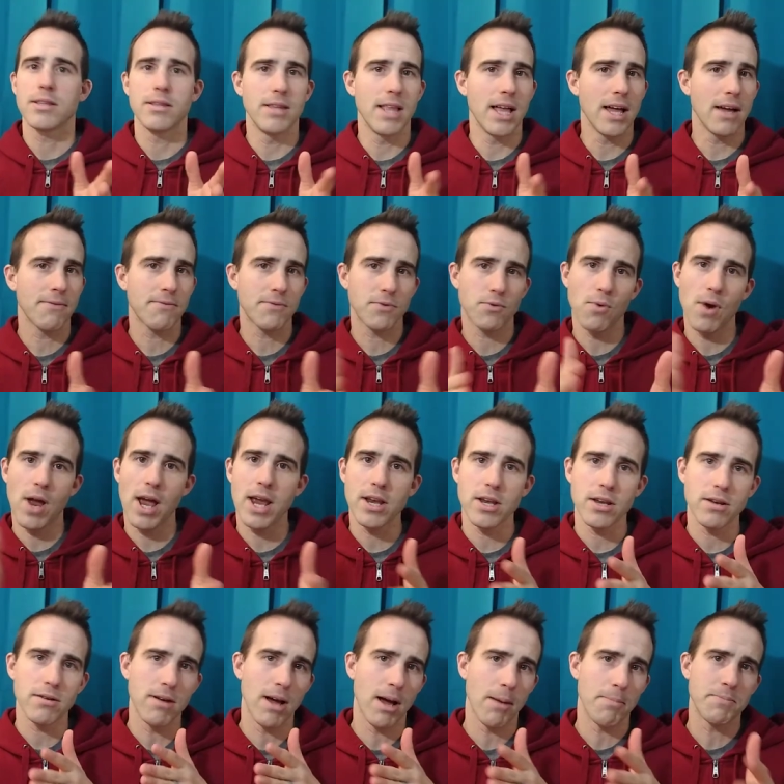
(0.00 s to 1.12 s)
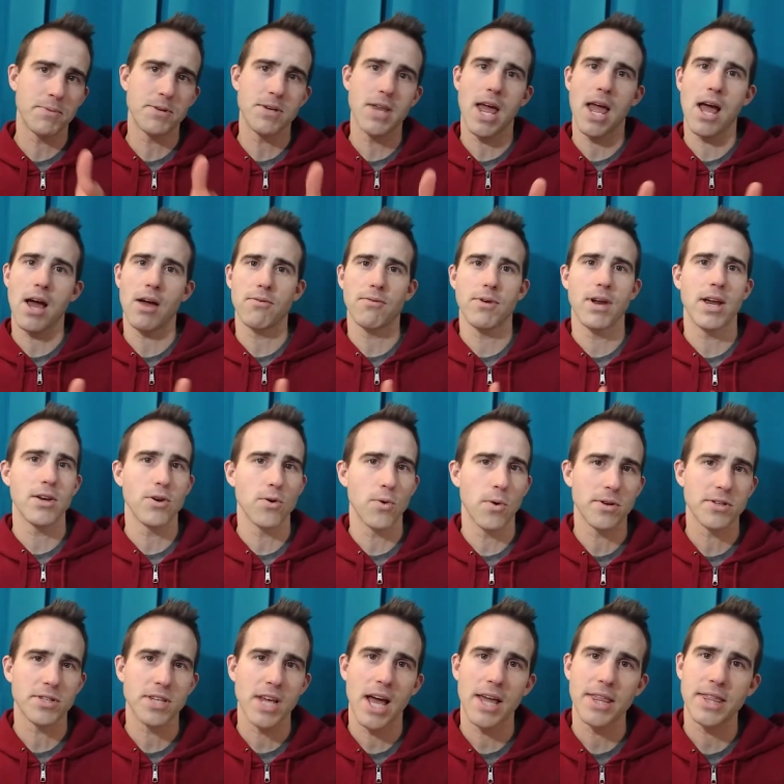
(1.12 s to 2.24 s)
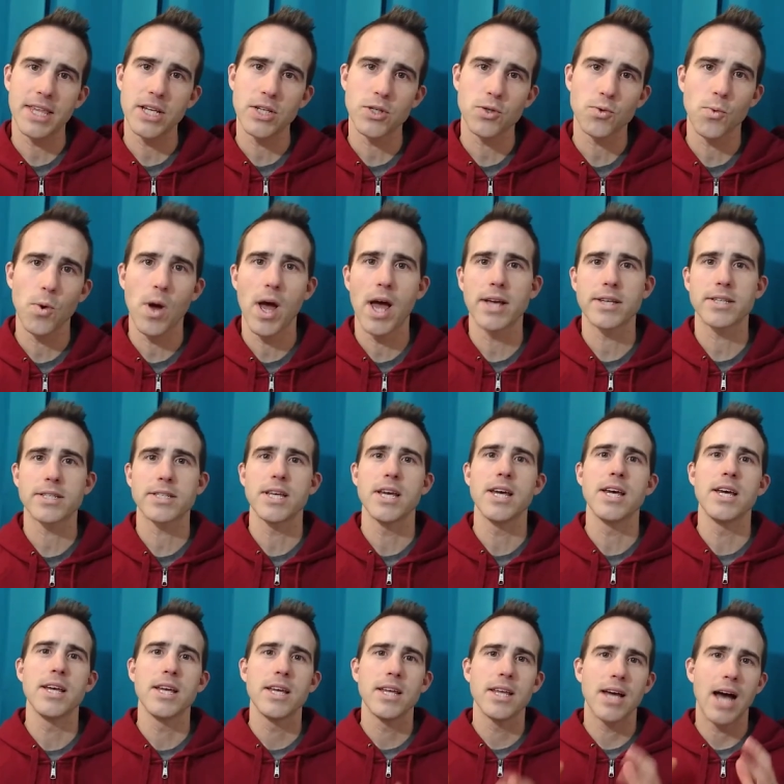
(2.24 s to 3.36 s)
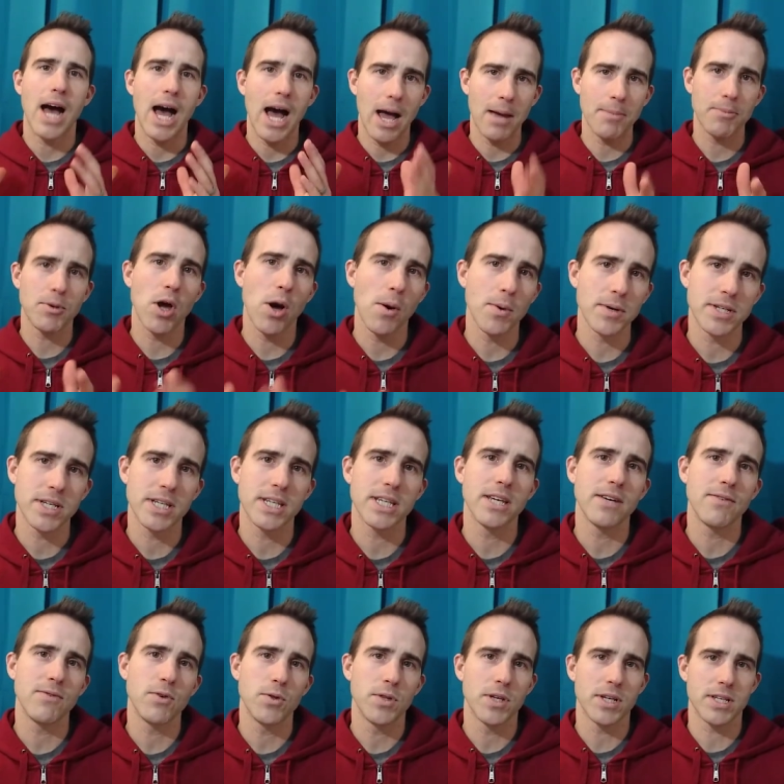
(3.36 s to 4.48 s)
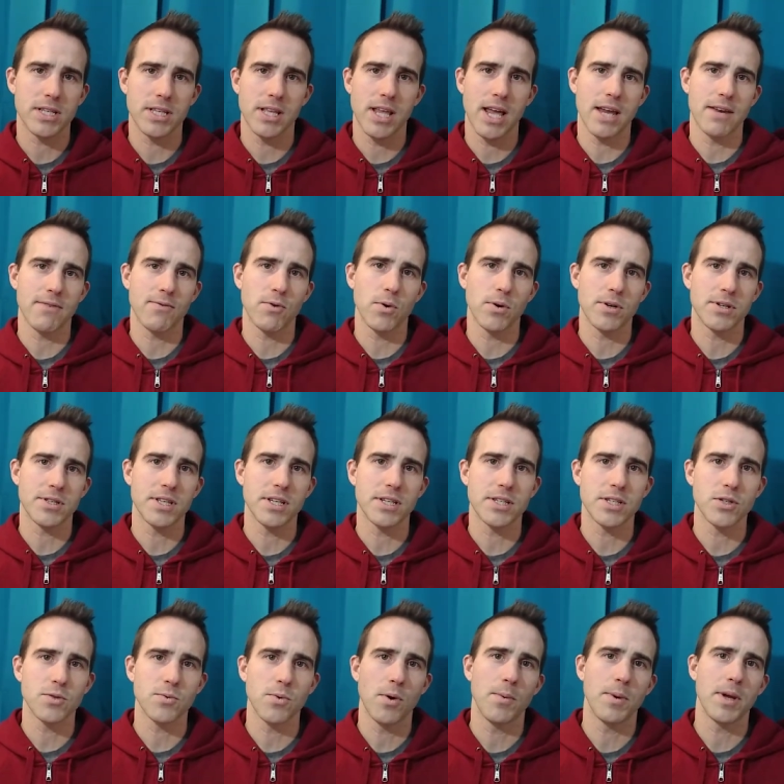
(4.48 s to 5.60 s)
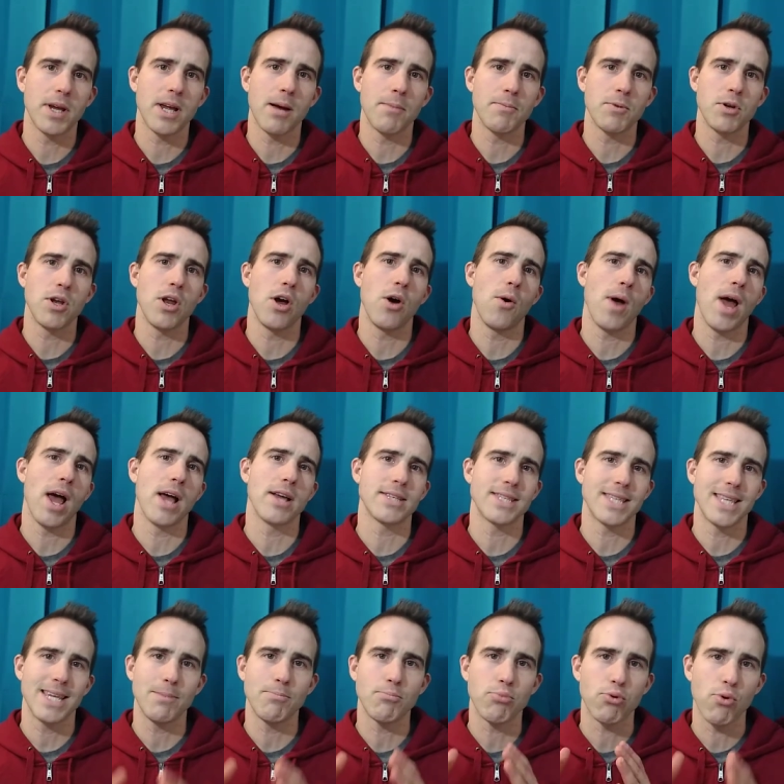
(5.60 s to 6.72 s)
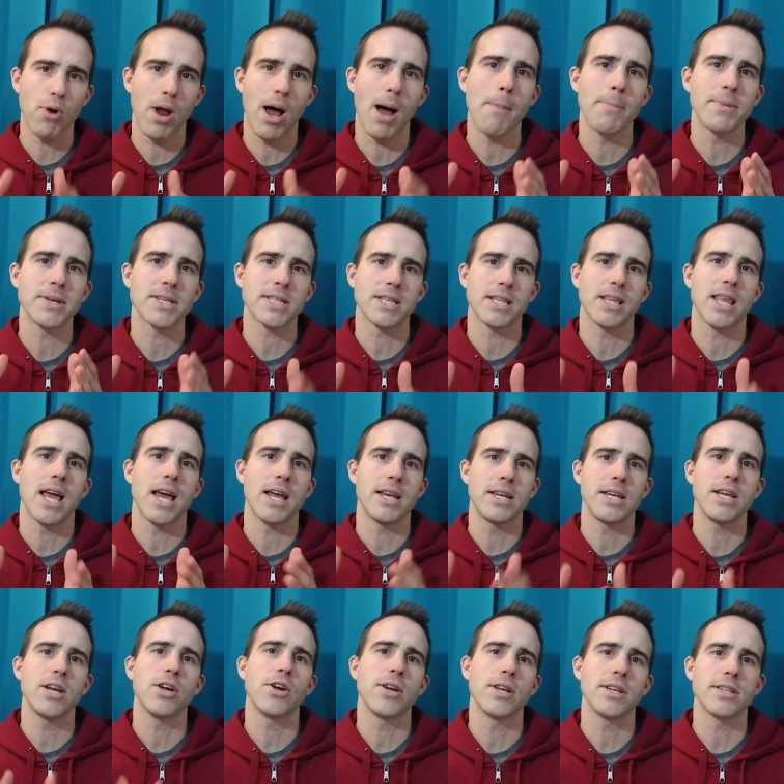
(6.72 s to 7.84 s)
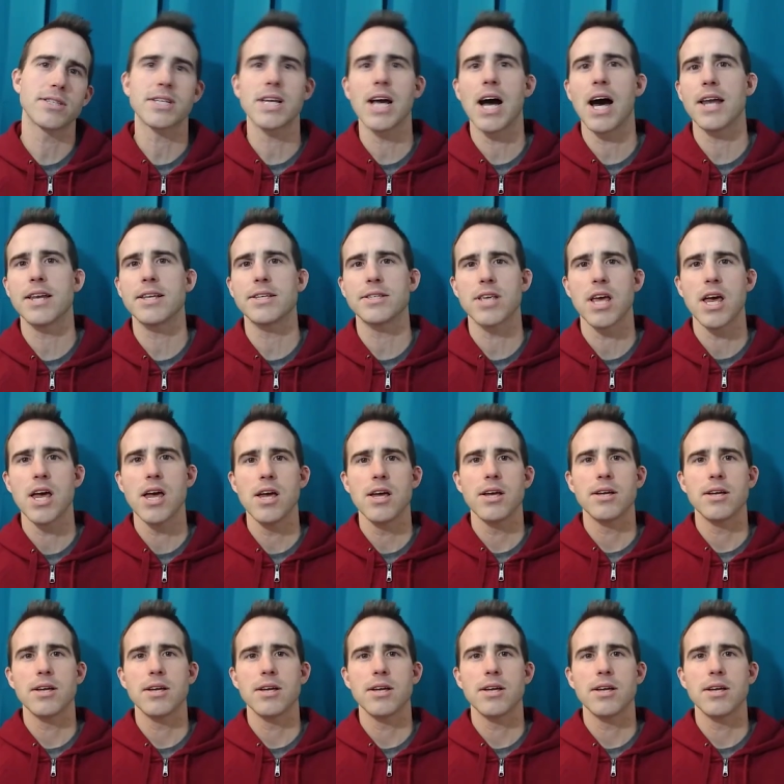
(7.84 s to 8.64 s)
left, right, up, down, right, north, south, east, west. I'm going to give you this land. Of course, this is what we come to know as the promised land. Here it is. God is